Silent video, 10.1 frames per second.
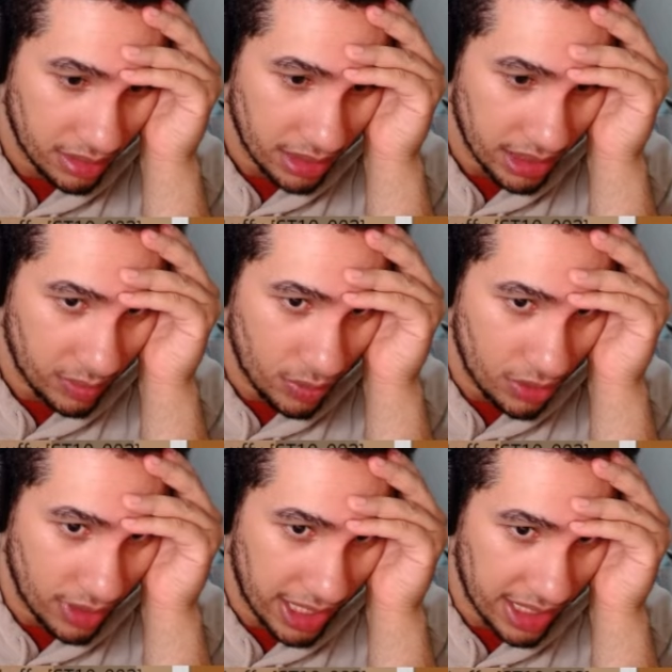Yeah, we'll
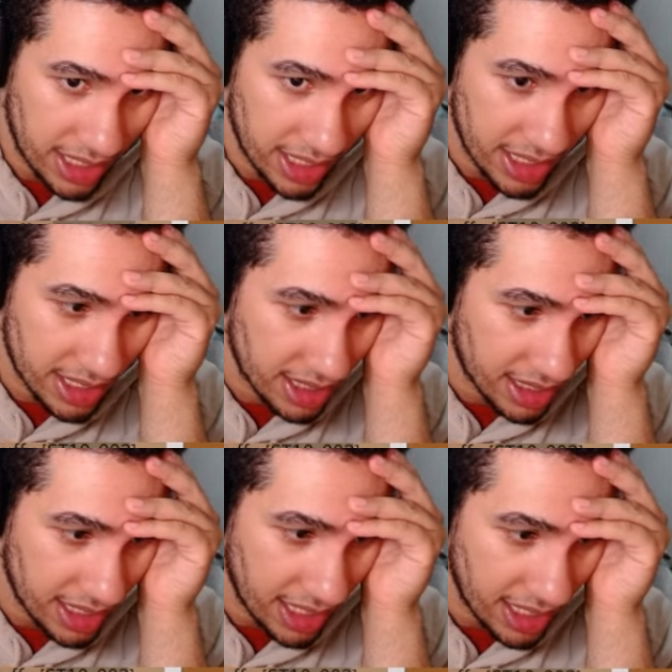go like
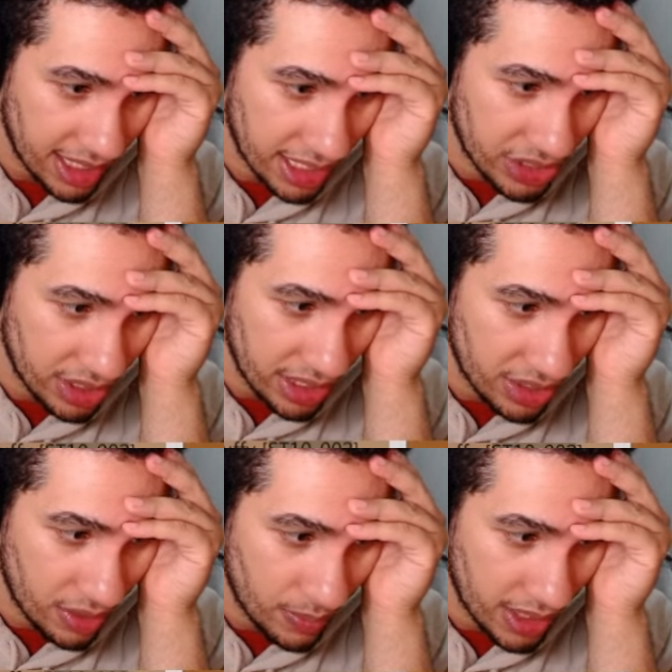this. Actually, you
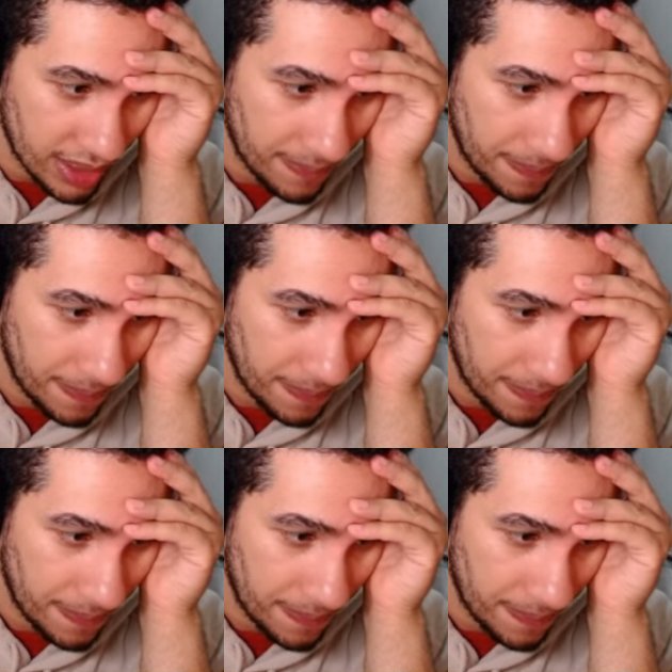know what?